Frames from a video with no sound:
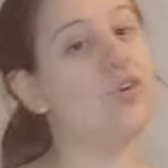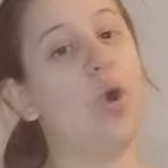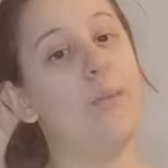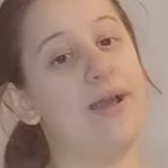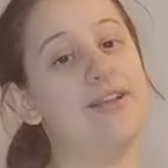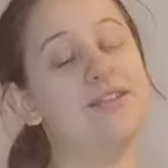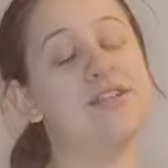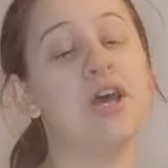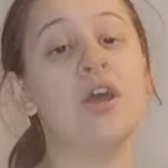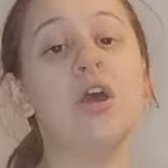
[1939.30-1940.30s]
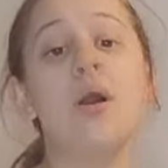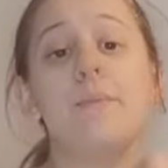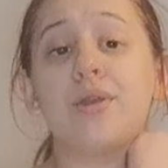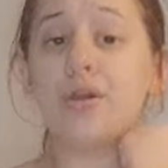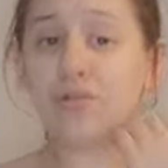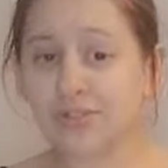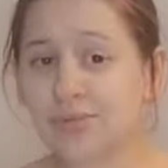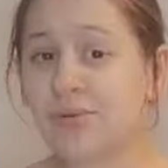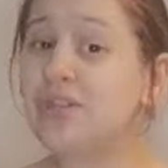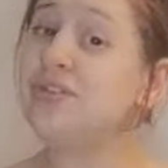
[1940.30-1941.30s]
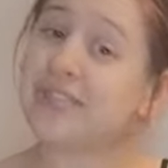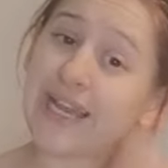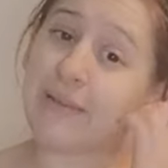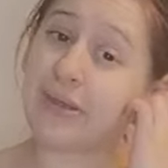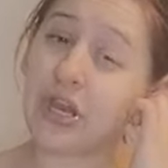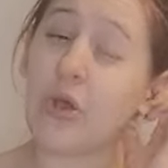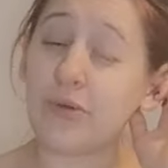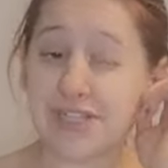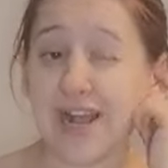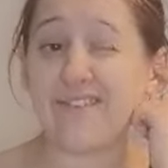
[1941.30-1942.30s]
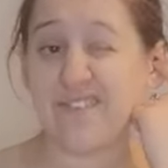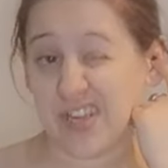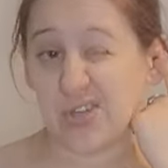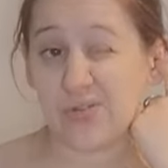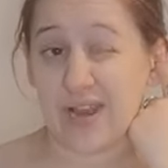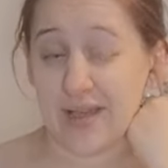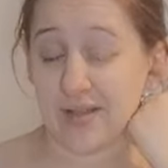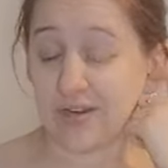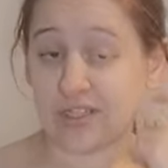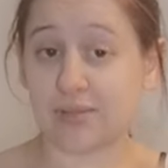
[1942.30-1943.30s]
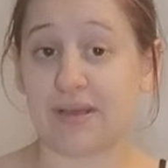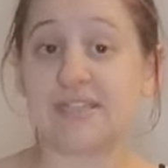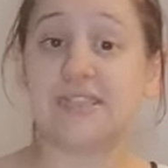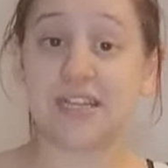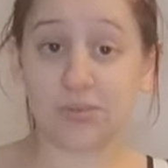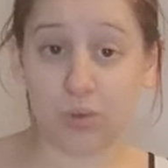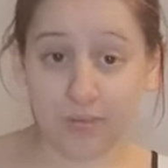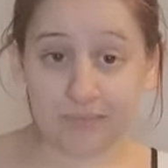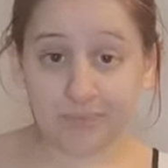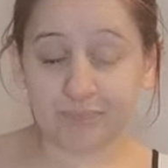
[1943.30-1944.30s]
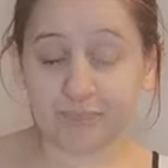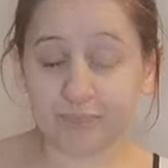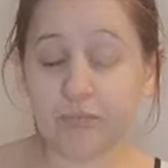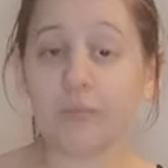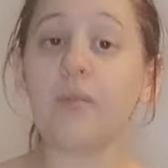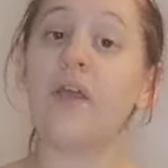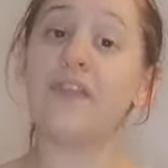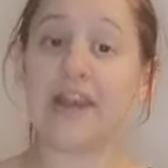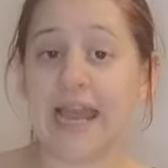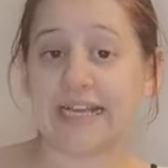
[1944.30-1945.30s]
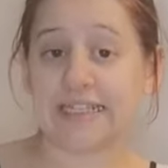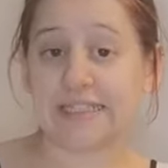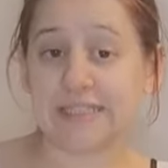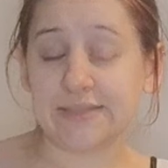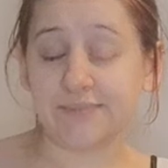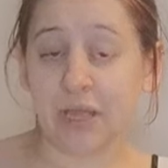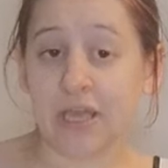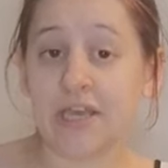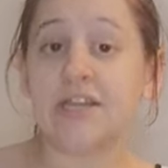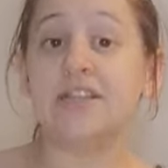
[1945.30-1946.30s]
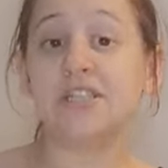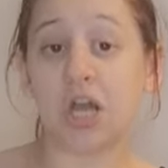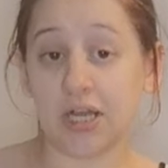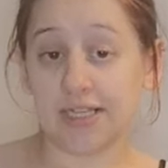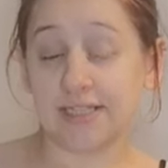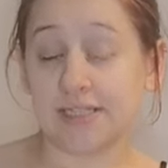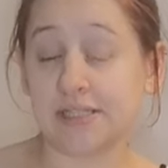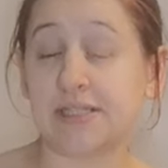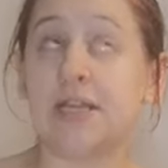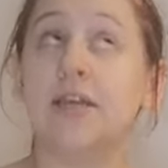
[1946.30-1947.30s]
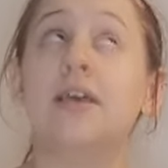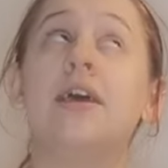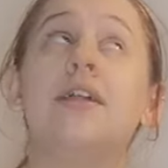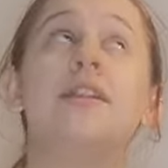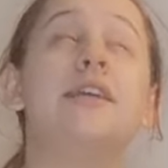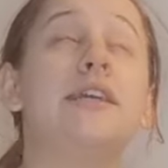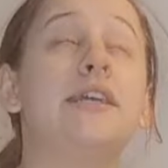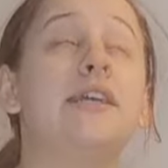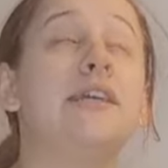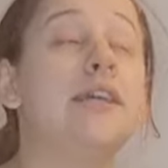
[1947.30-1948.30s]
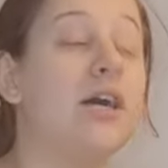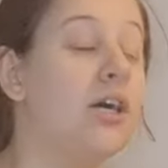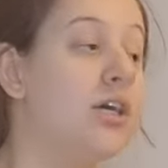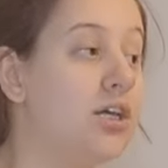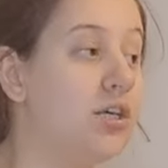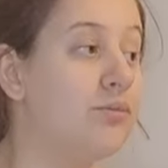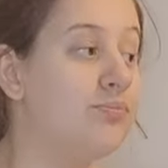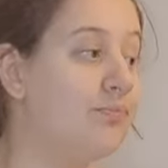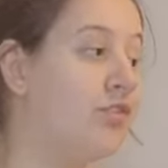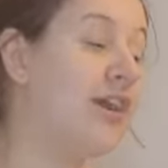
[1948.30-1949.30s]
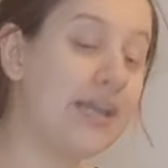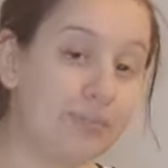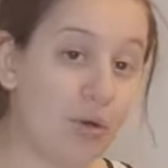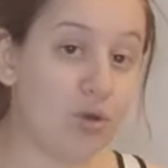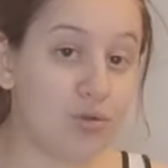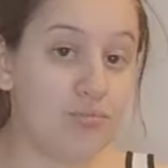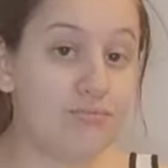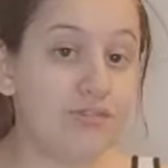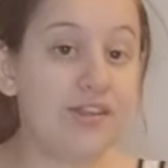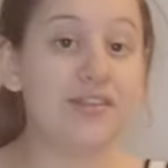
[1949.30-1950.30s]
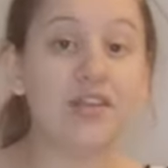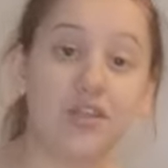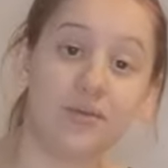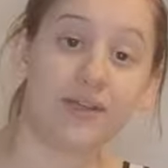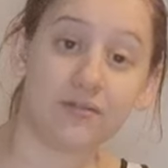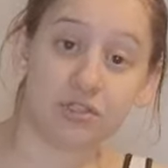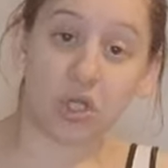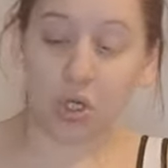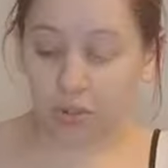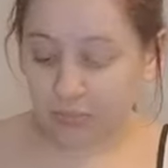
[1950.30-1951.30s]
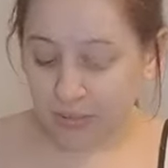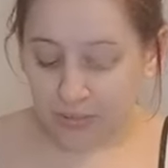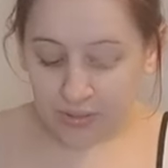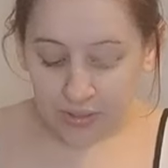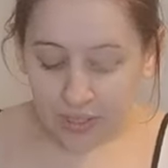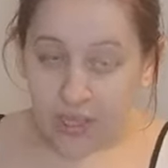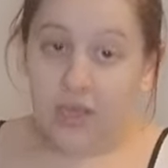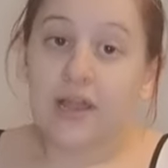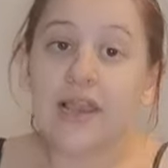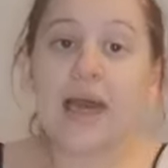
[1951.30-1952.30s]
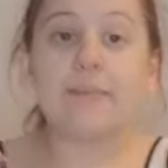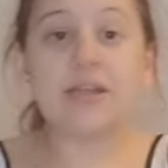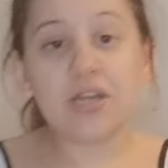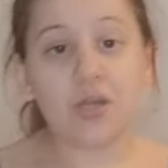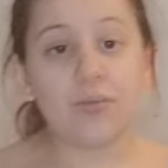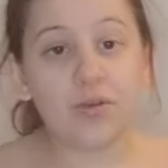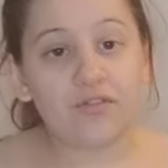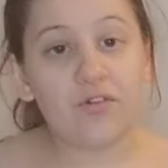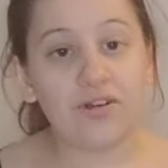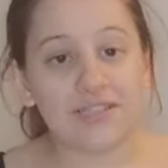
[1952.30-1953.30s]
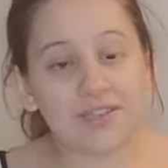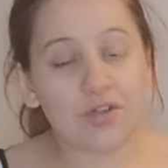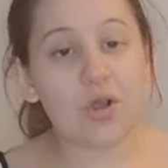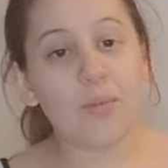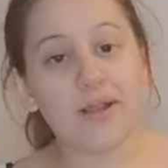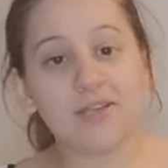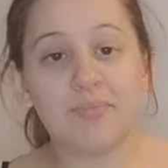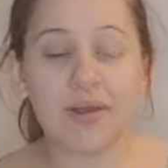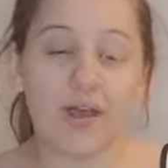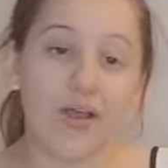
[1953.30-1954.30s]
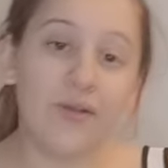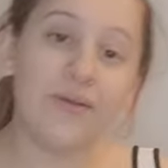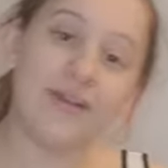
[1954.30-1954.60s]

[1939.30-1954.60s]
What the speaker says: comments, but I also want you to let me know which outfit you like the best. This one, the leggings, the tights, the tracky bottoms, the cute little top. Let me know your thoughts in the comments below,